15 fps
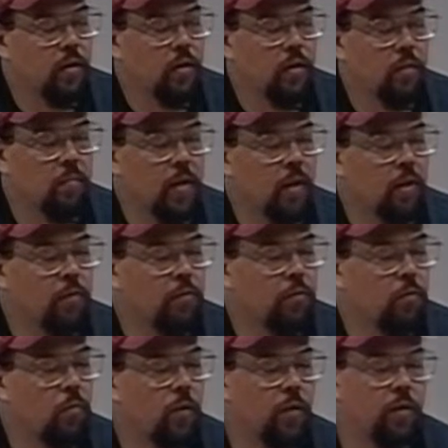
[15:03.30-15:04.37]
um, ELF
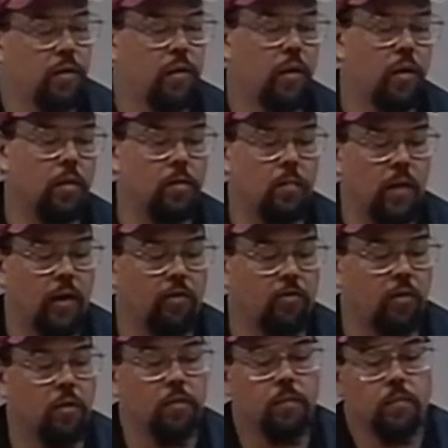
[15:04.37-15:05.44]
with um,
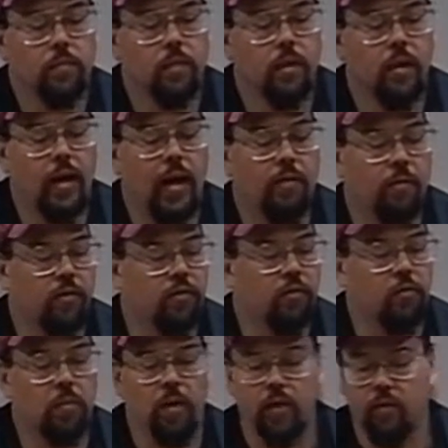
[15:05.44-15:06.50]
extra uh, address
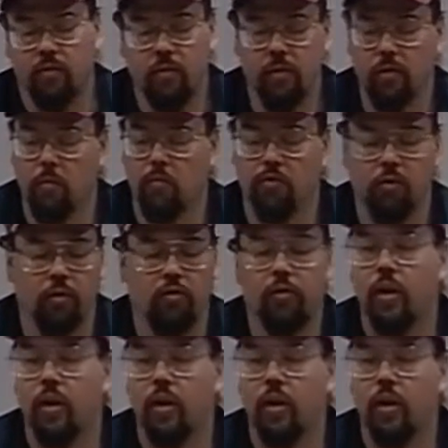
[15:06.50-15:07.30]
displays that the original